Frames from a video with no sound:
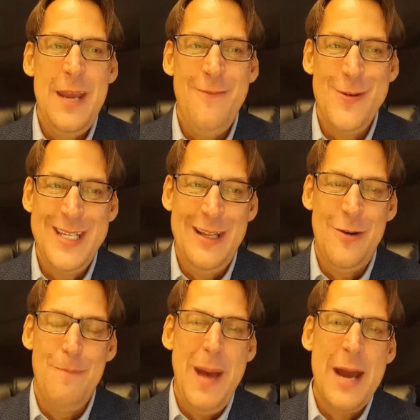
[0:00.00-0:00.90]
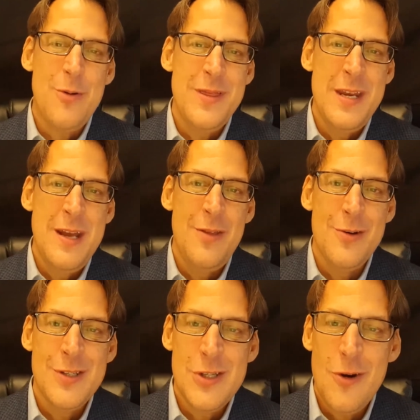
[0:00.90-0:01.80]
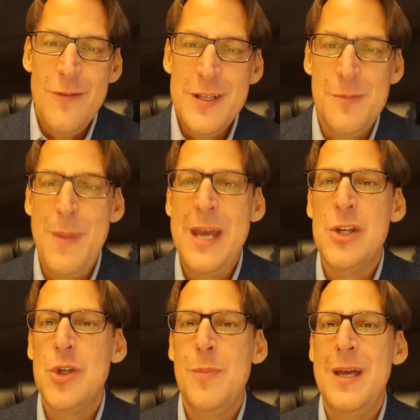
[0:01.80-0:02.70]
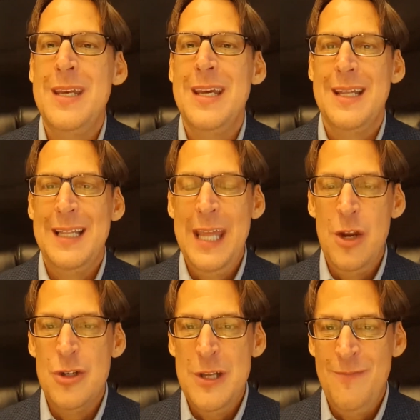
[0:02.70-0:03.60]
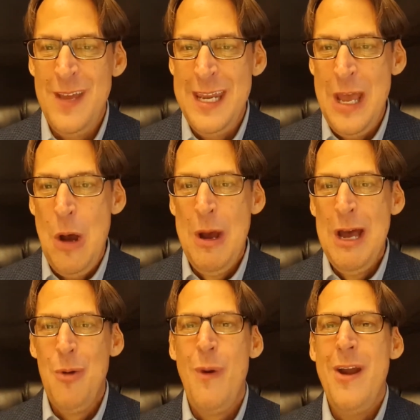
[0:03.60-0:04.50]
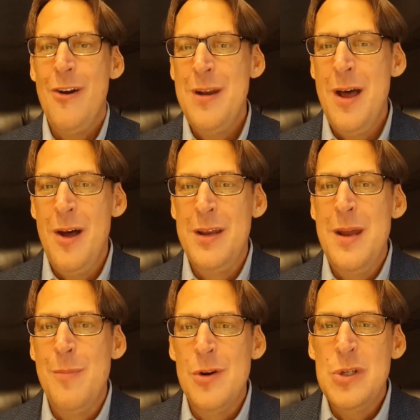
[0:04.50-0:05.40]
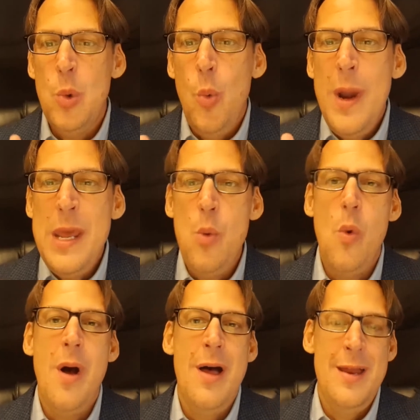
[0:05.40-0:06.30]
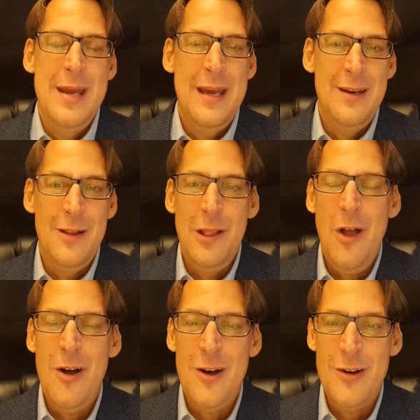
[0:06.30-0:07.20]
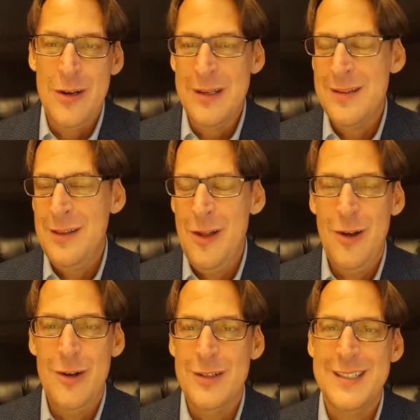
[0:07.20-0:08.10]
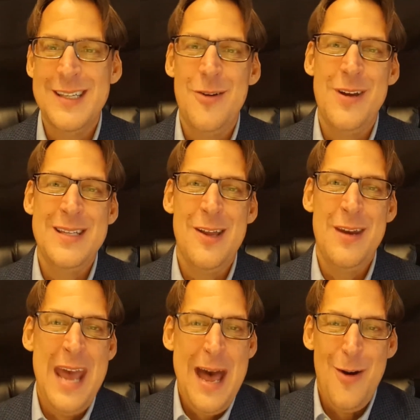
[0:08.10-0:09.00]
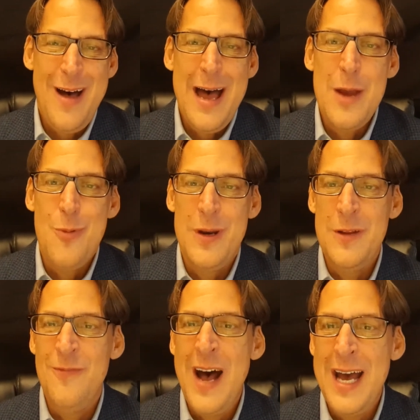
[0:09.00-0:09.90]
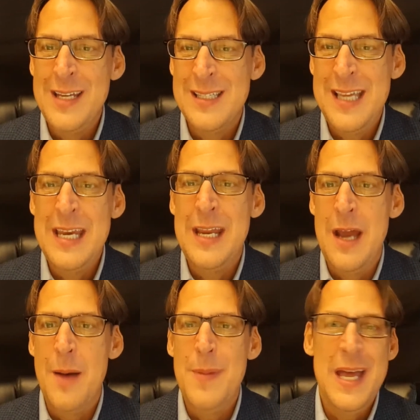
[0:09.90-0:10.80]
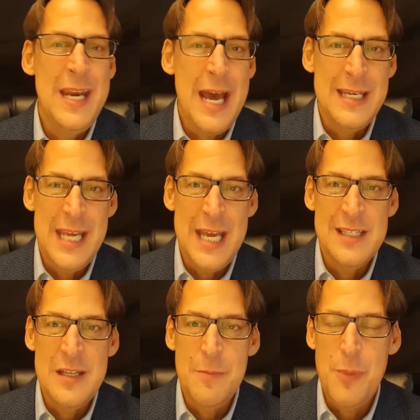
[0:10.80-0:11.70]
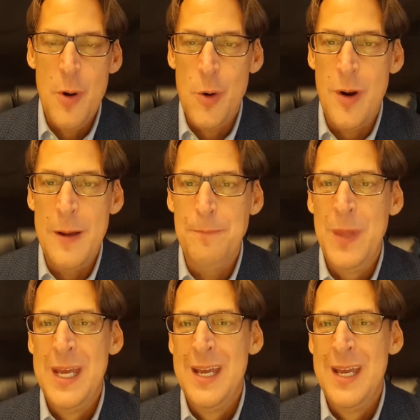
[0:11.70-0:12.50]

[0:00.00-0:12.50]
Steve Fritiller back with another service management leadership video. We are now on number 21 in a long series on how I would advise setting up an ITSM program.